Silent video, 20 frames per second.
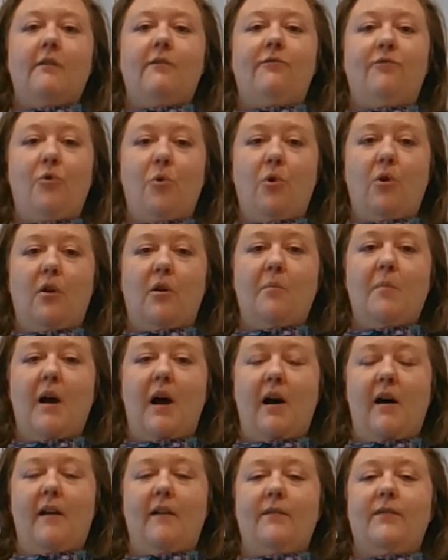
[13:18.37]
form
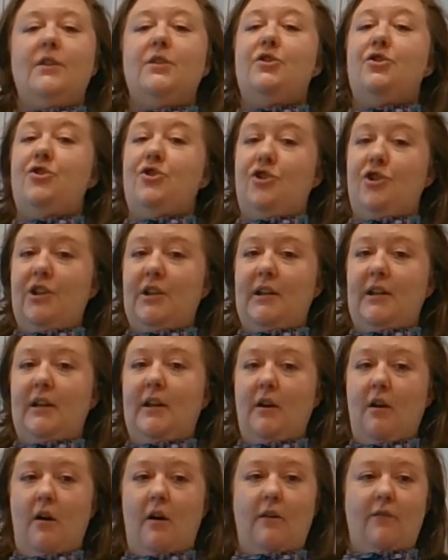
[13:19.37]
of
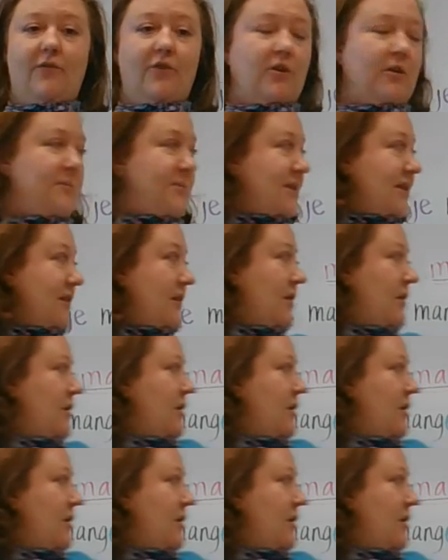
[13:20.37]
GER verbs,